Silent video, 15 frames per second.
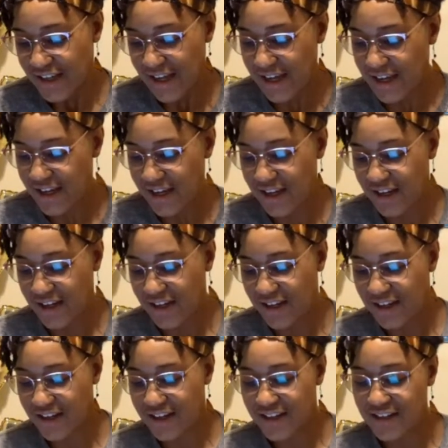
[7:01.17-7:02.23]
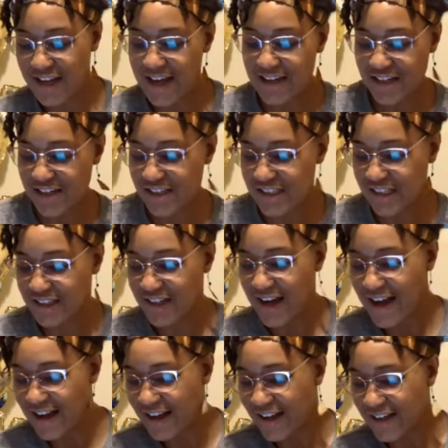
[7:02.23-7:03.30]
And Etta is saying
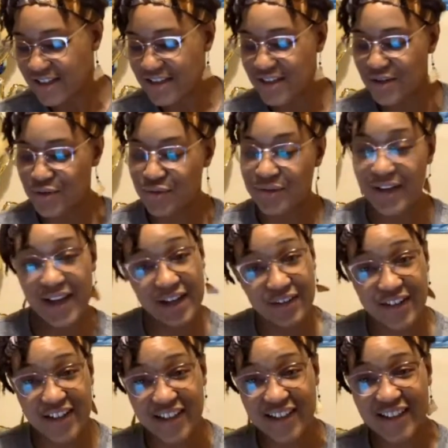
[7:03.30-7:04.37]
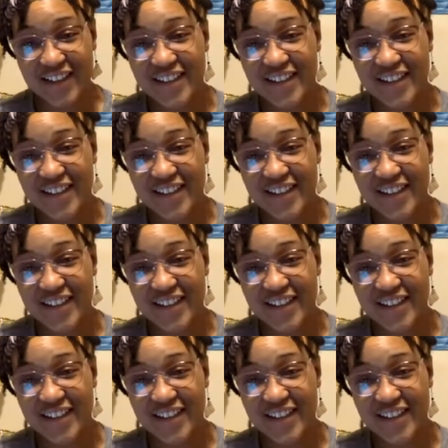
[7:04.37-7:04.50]
hi to Eric.